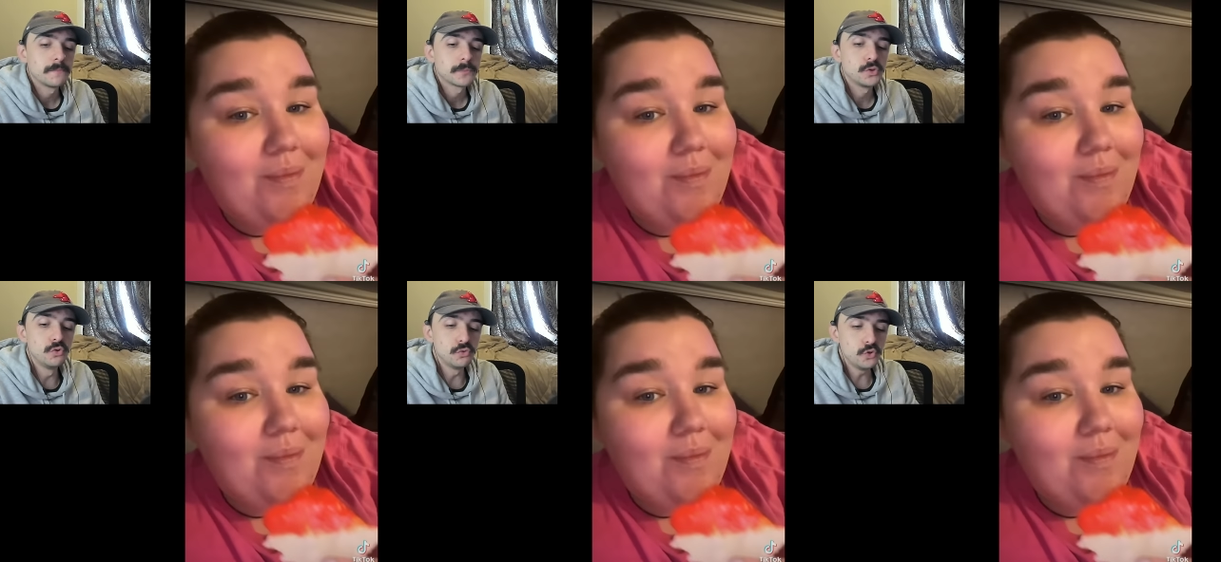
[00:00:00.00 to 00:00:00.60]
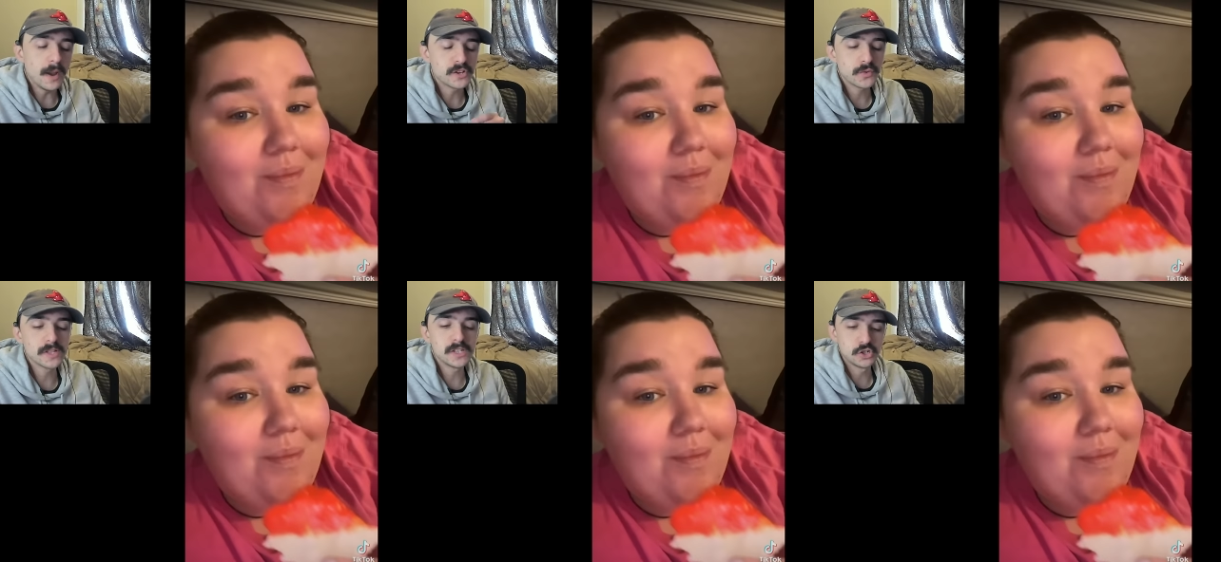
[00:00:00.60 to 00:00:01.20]
Speaker 1: You you had
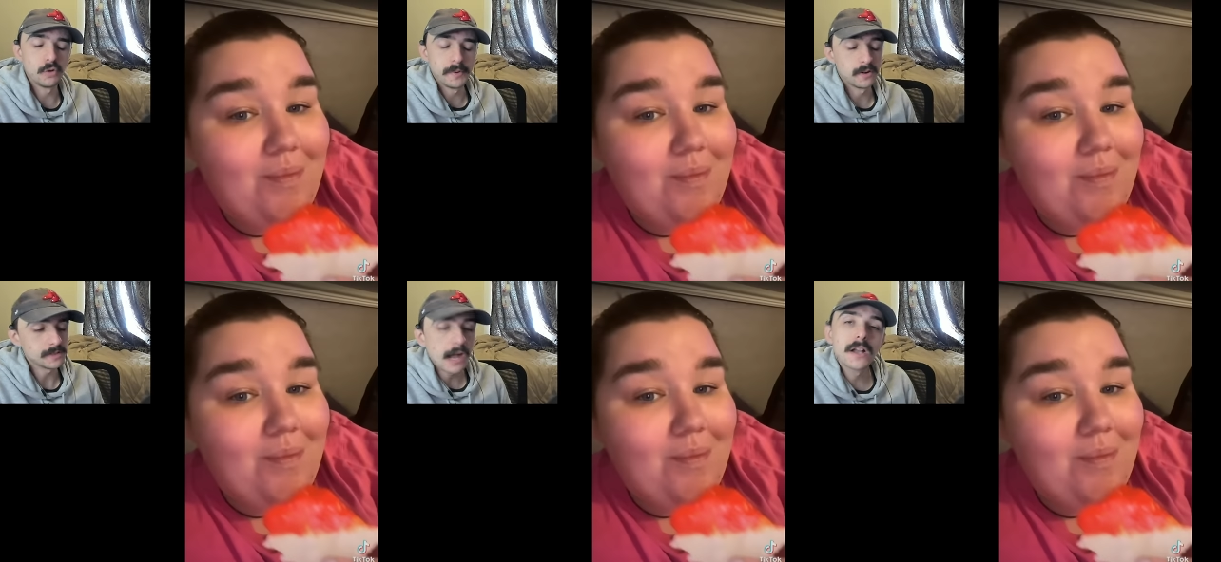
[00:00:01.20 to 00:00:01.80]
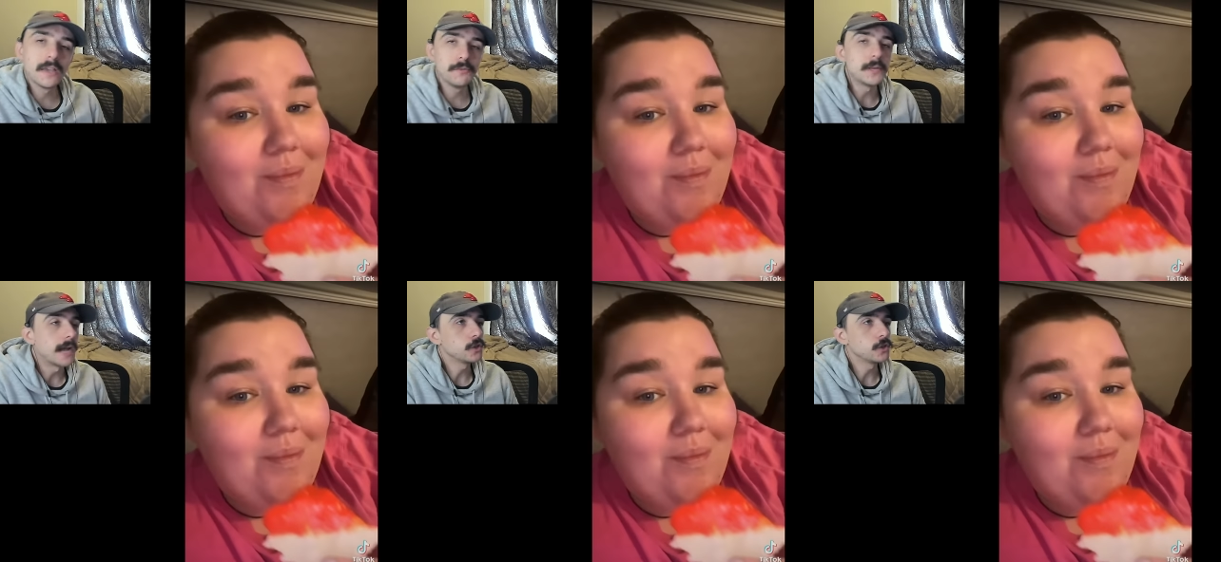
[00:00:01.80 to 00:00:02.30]
transitional periods. I'll give you that.